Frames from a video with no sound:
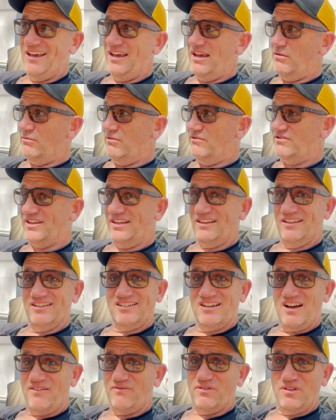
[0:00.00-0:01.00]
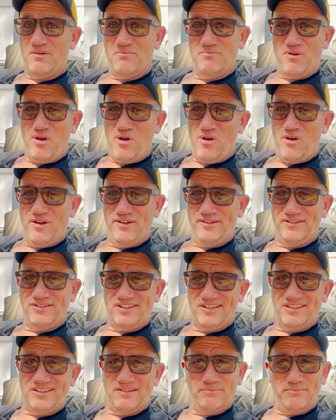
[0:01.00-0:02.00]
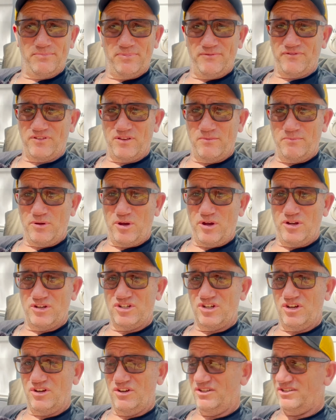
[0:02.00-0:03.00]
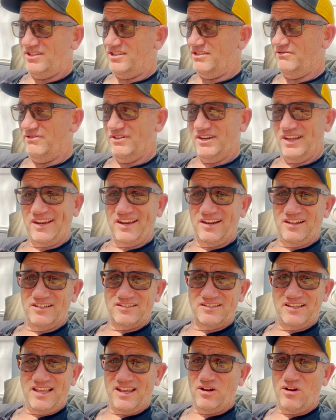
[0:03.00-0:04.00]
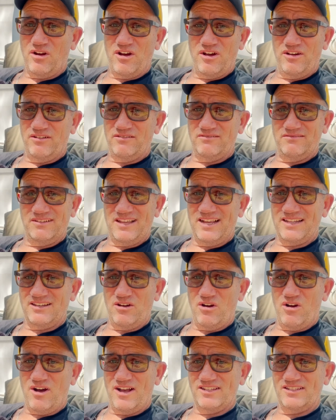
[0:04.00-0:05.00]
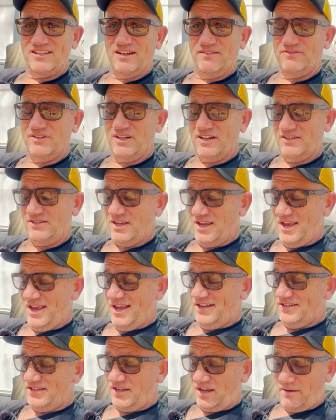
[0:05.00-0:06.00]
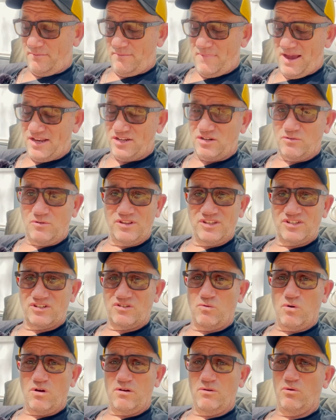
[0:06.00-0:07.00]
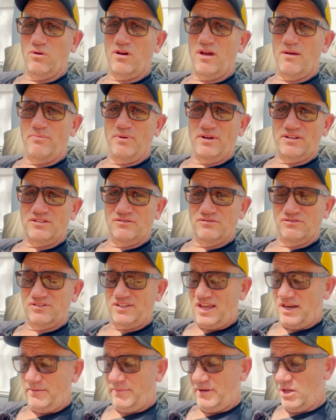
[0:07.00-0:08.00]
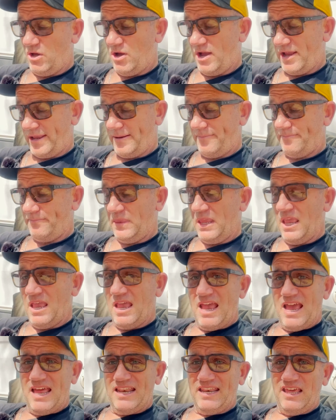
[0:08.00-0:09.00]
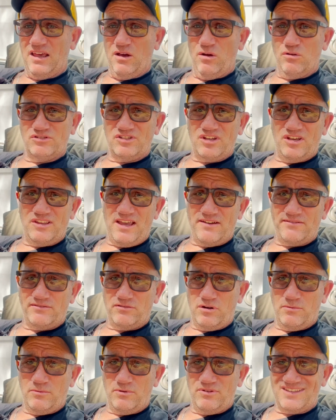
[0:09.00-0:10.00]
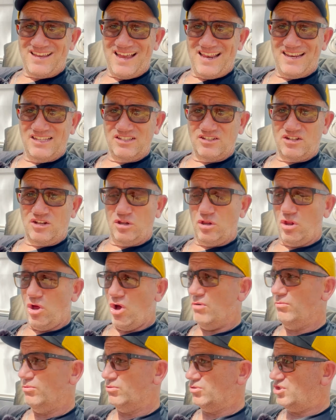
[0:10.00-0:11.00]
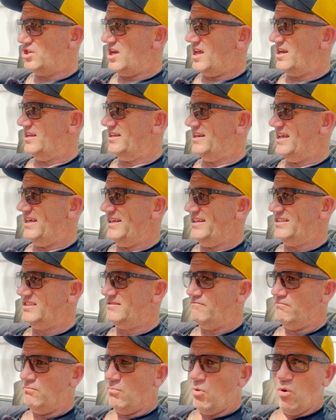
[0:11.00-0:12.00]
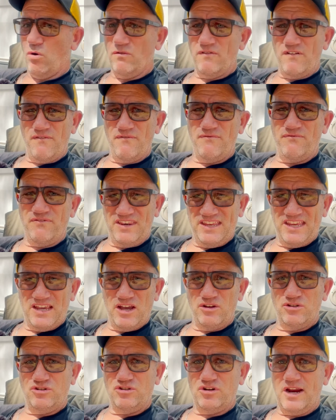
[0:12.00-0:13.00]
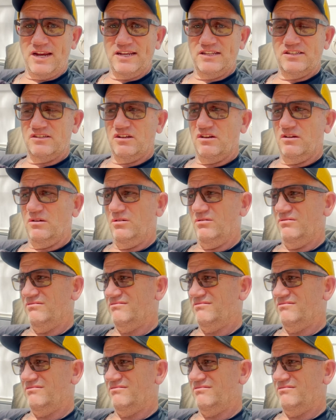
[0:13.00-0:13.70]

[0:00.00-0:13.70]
We've seen the stuff with the birds and for the bird shooters and the ridiculous that eye stuff does. So you can imagine what this quad auto pixel is going to be like. Now also the other rumour of that is global shutter. Now that's more of a video trait. So